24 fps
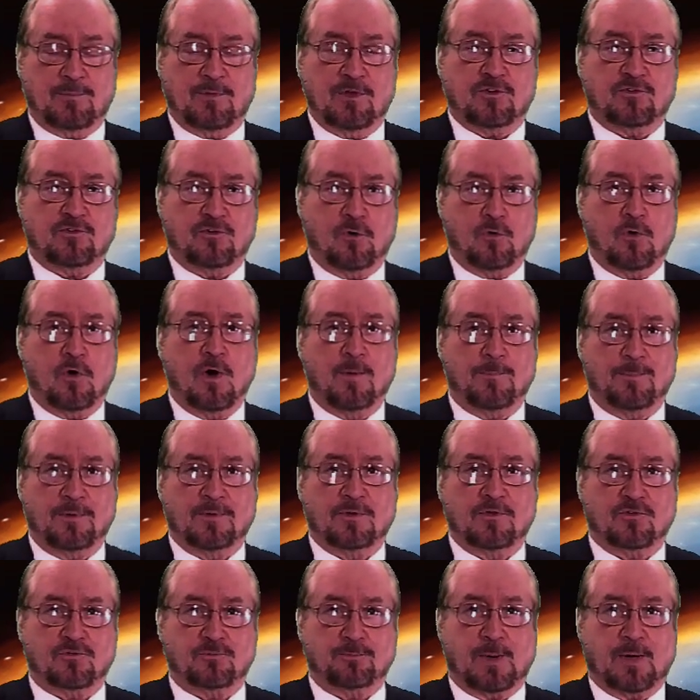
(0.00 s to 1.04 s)
that show up
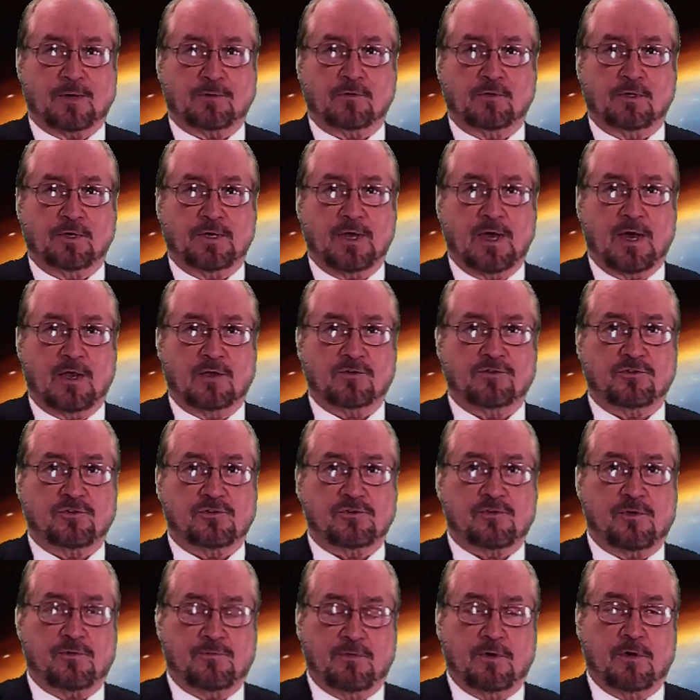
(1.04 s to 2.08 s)
in the spectral analysis
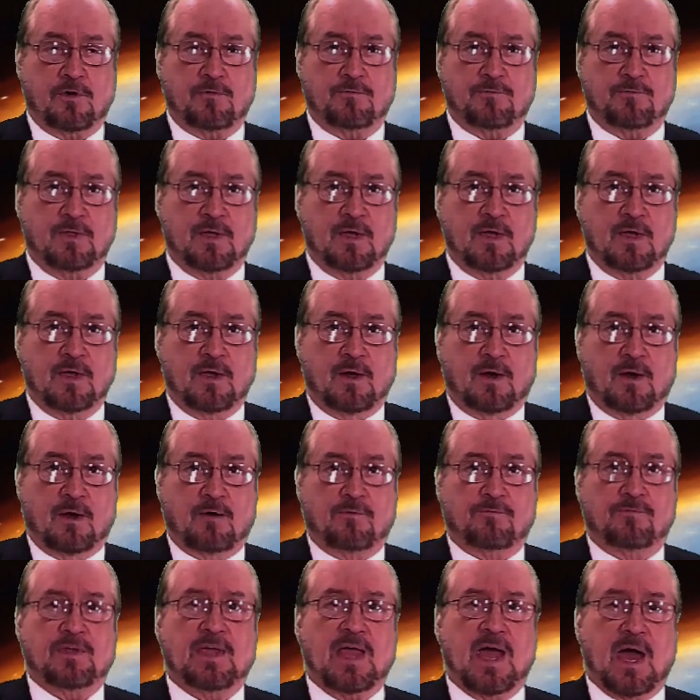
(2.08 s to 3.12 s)
of, of,
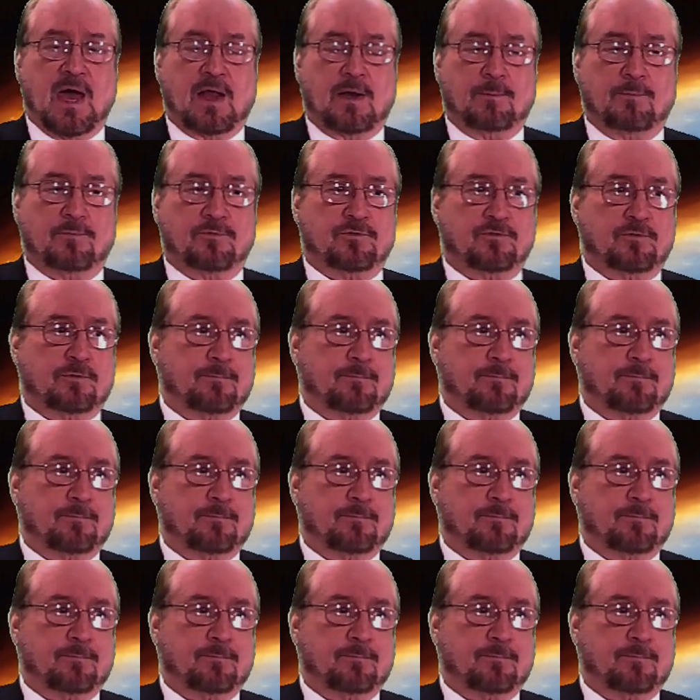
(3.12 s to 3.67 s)
of the atoms.